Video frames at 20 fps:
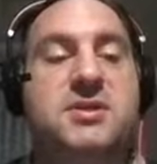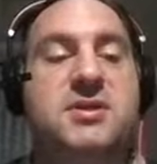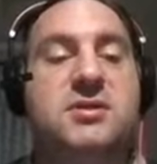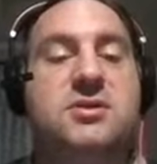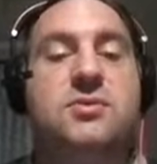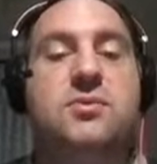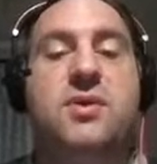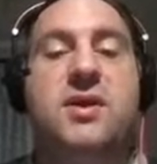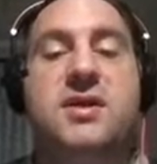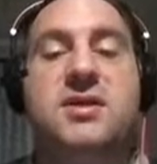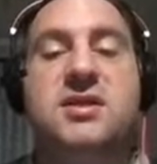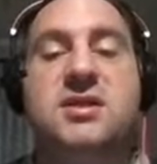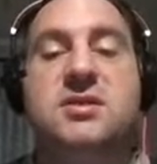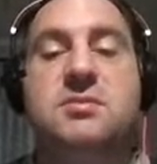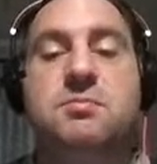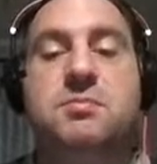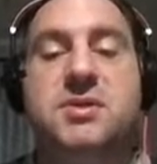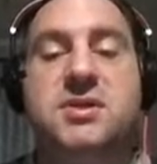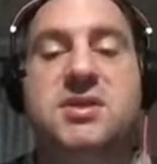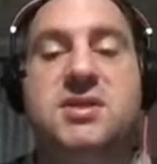into a
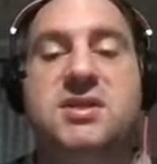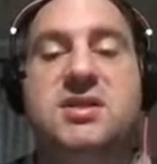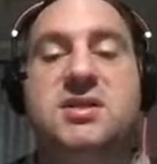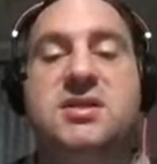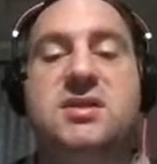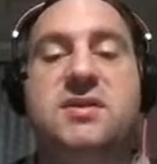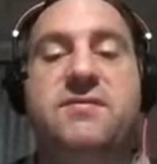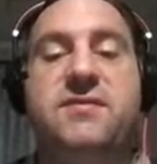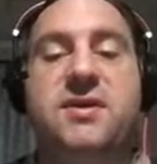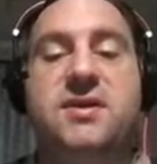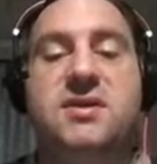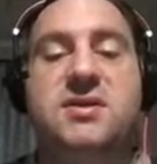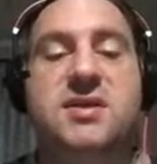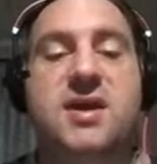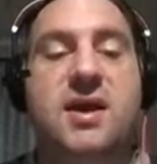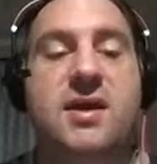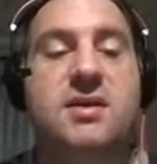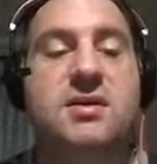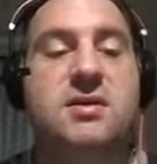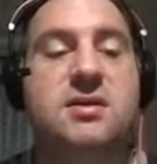specific
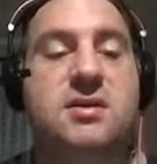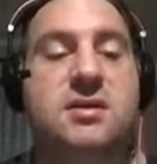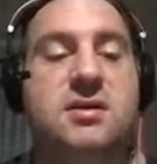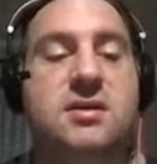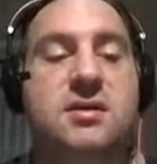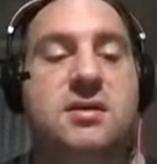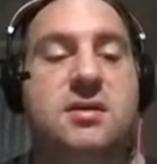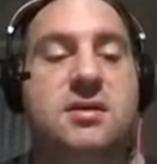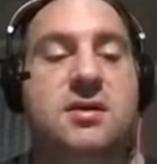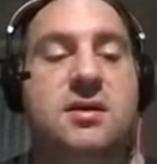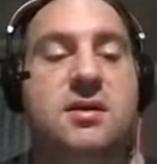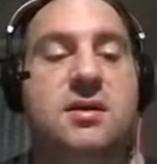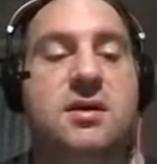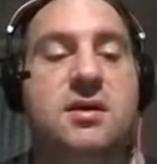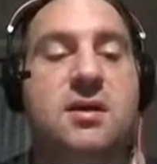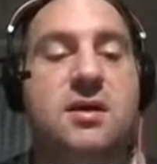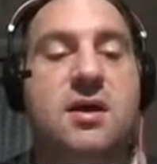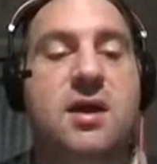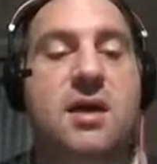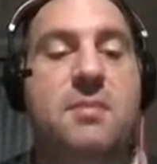site
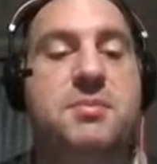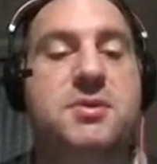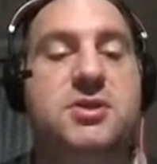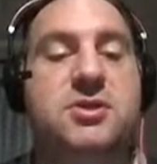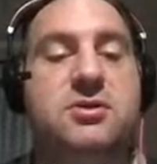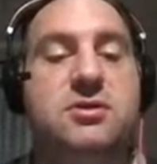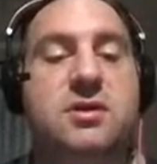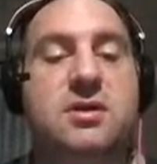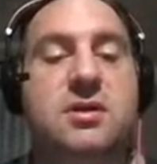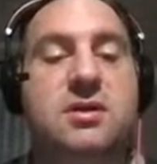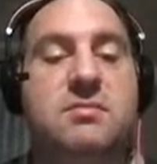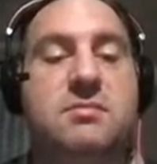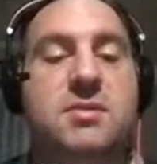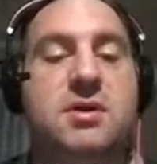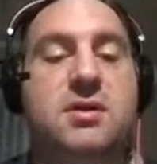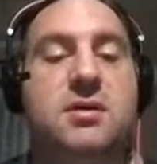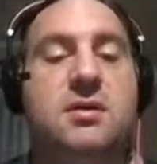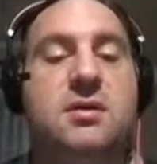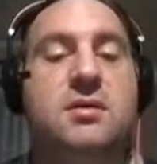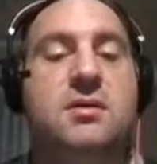
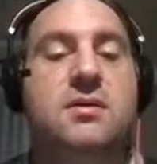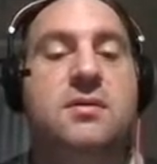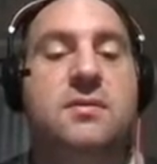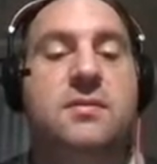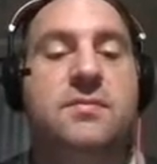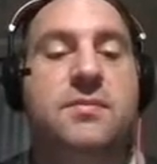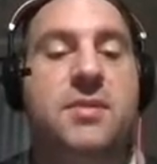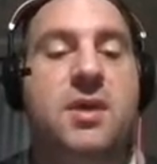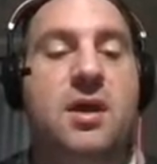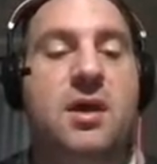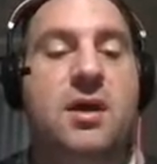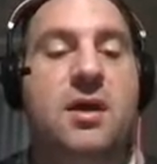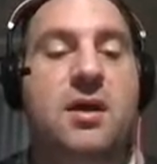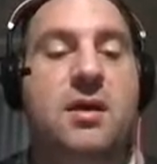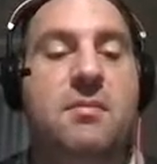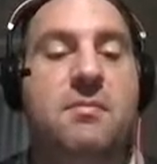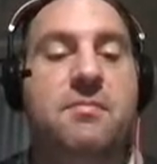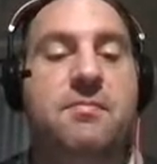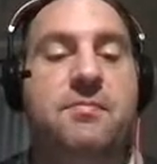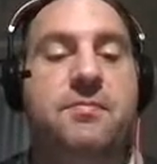upstream
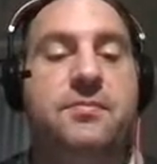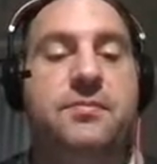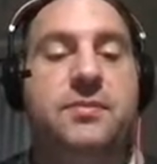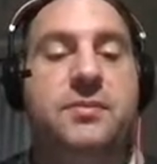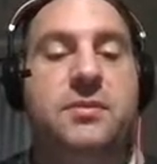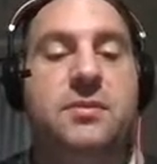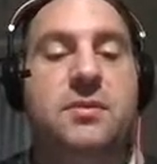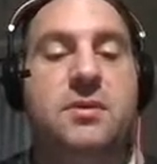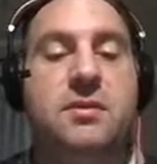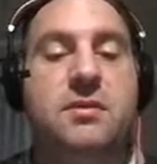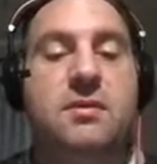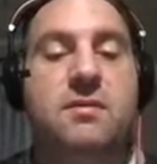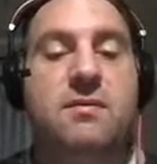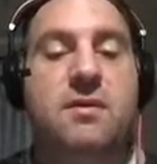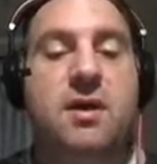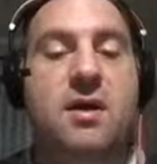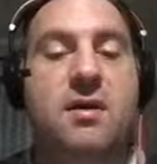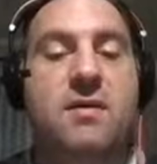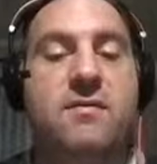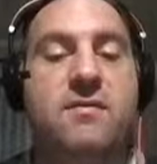um,
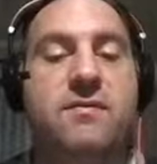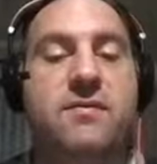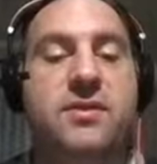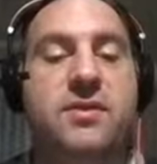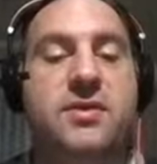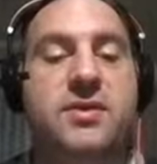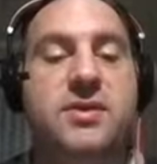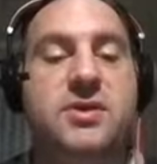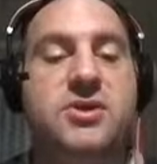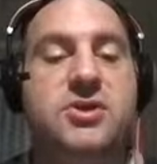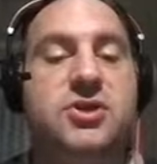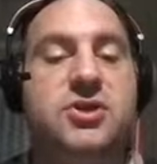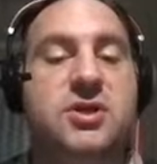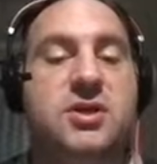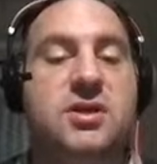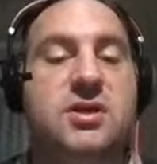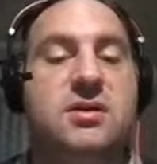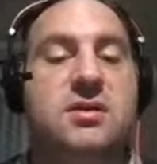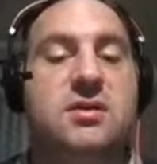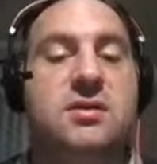of this
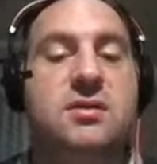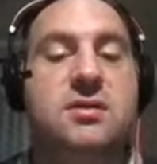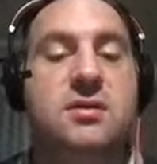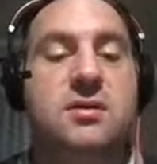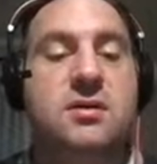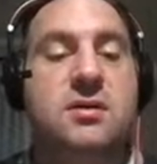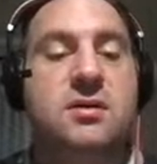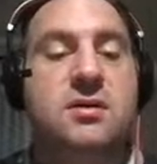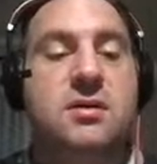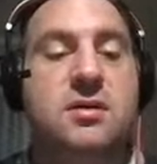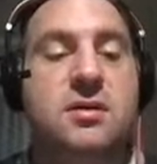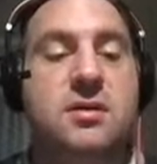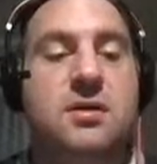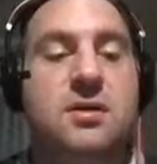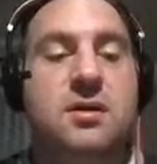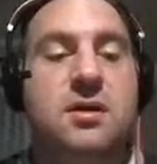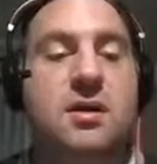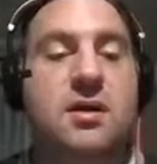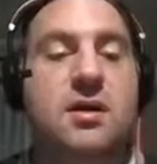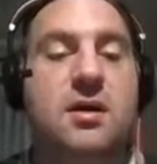gene
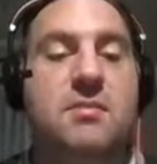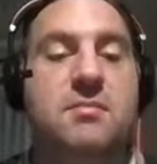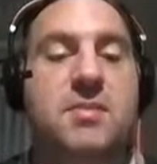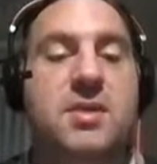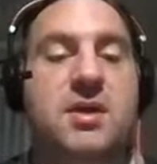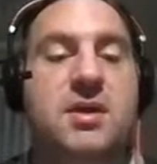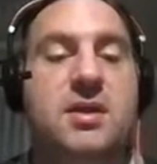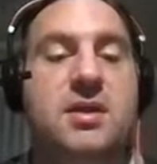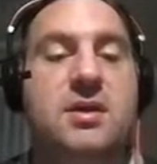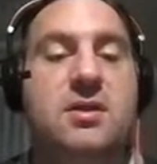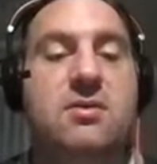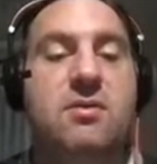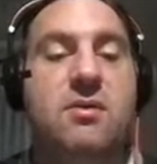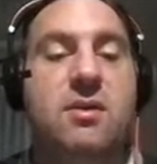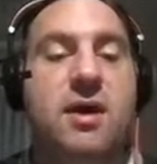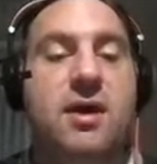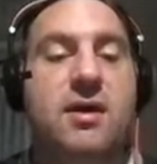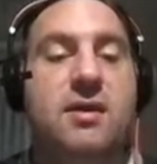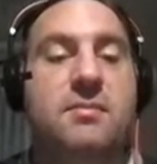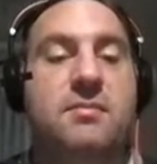in E.
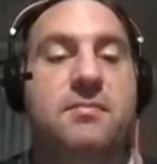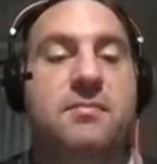coli.